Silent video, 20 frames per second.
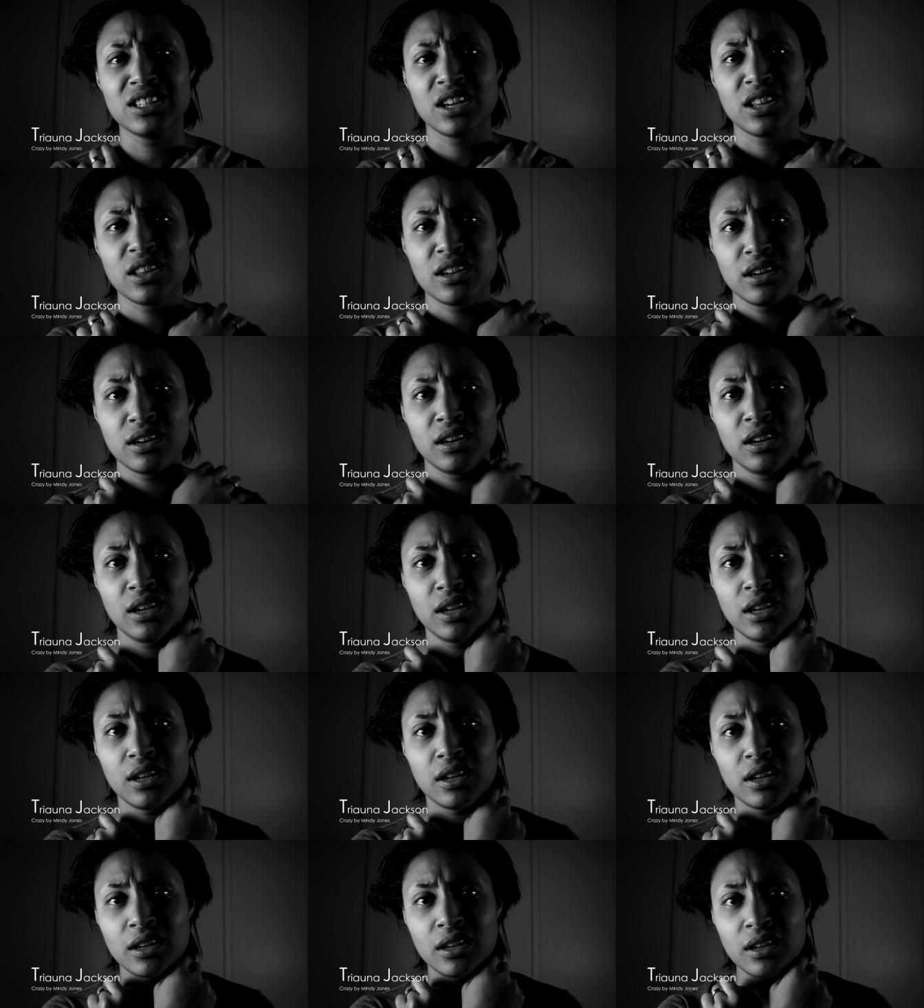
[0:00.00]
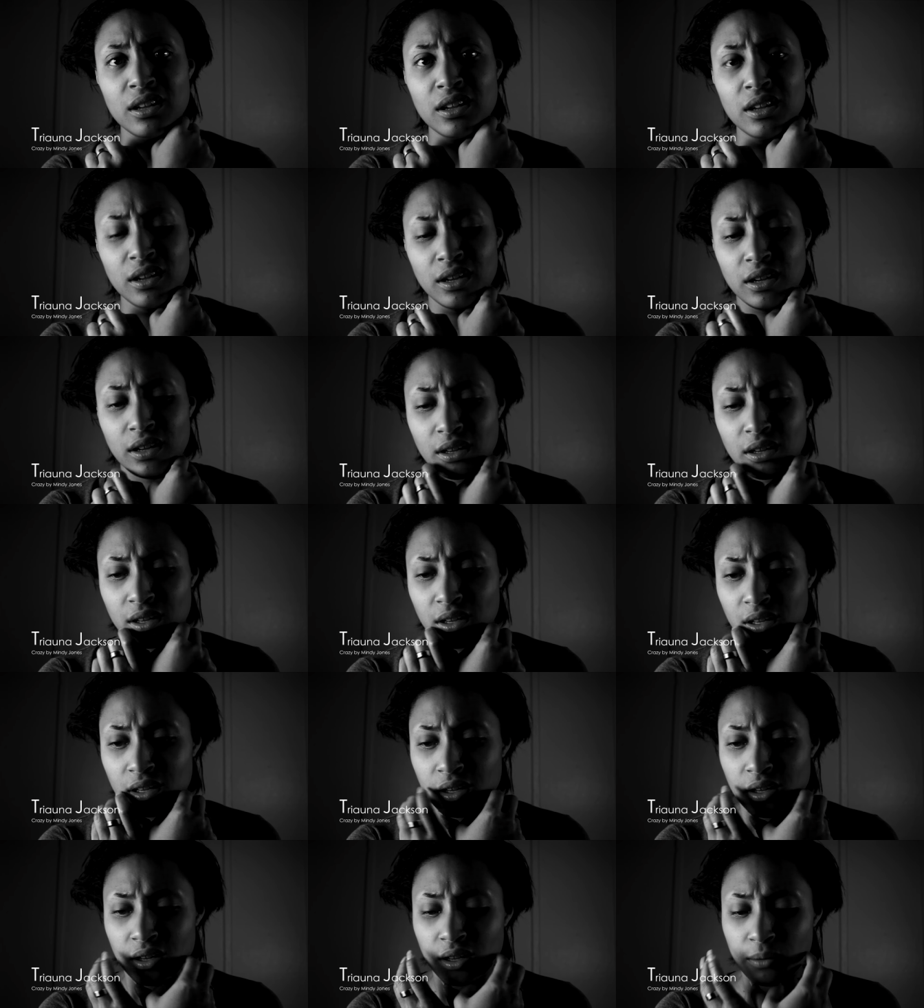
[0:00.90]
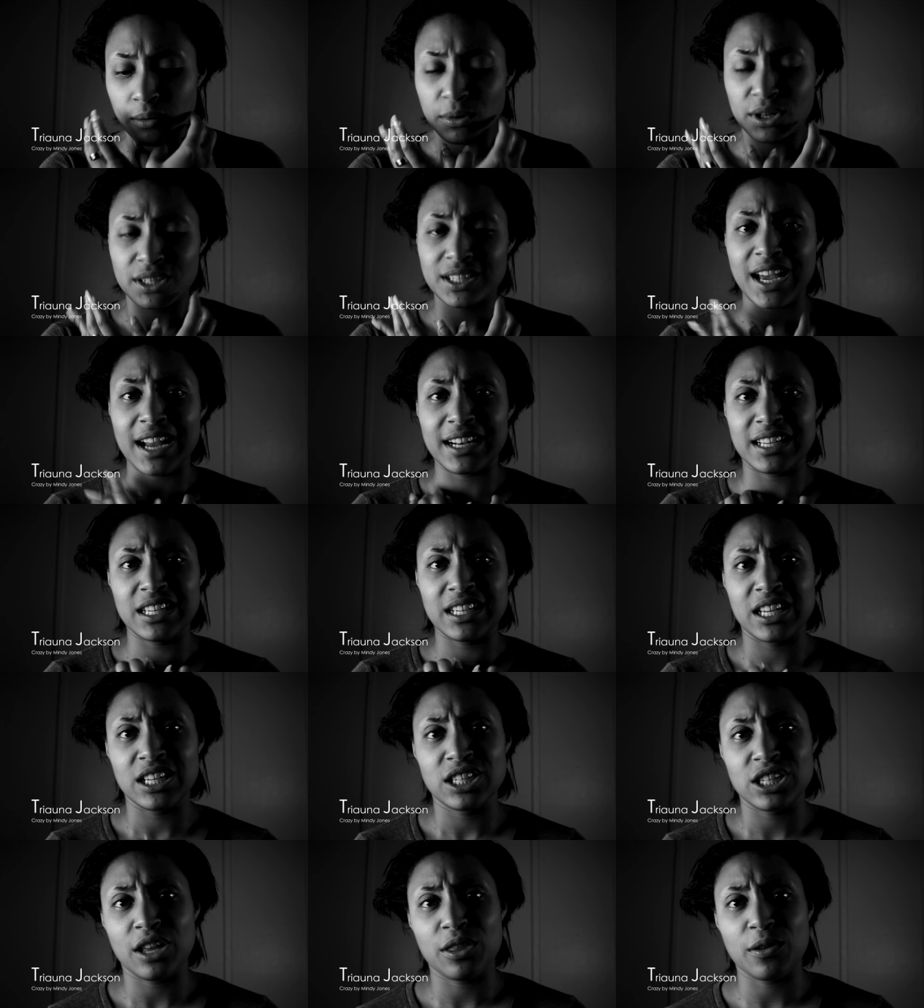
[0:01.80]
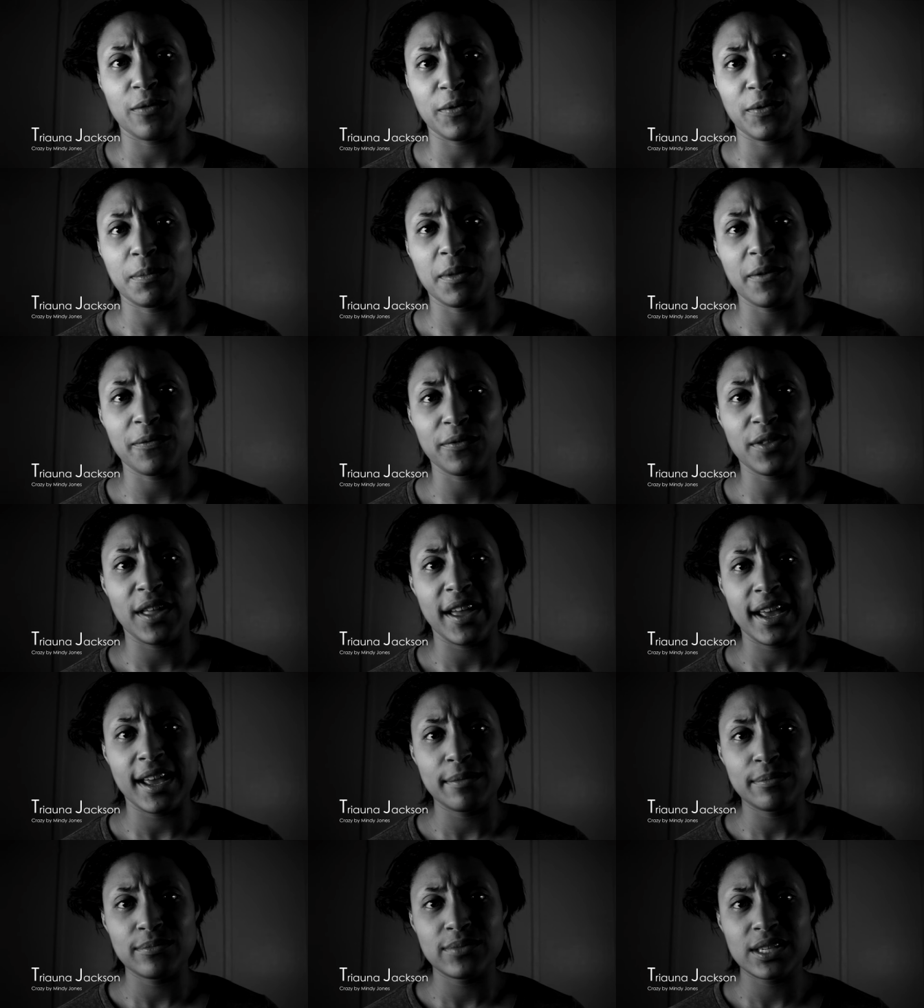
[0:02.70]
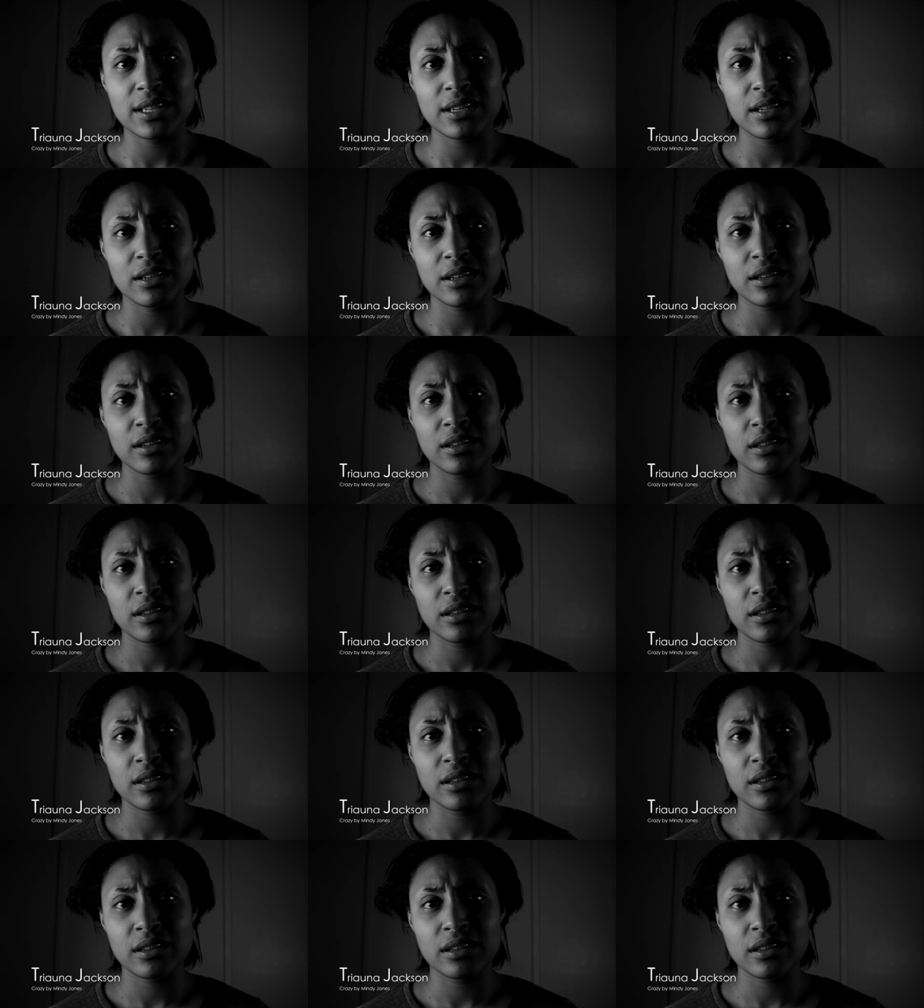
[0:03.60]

each other, protecting each other from the flames.